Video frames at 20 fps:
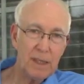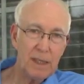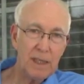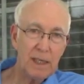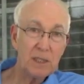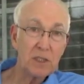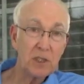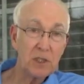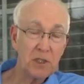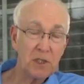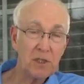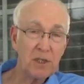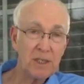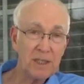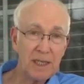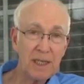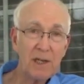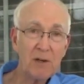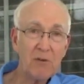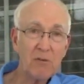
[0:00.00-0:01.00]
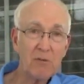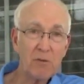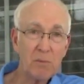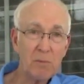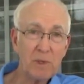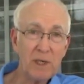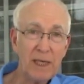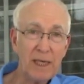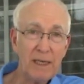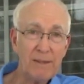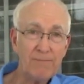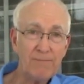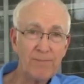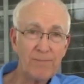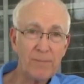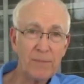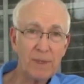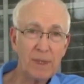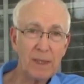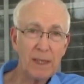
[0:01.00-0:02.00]
It's a done deal for me,
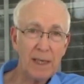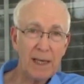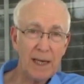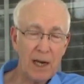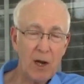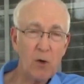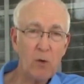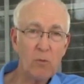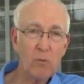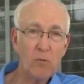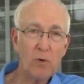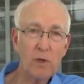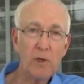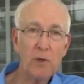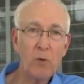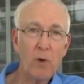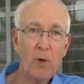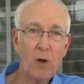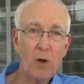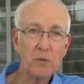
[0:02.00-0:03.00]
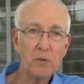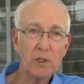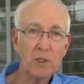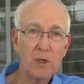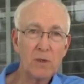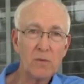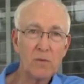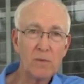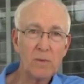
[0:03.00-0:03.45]
and I hope for you also.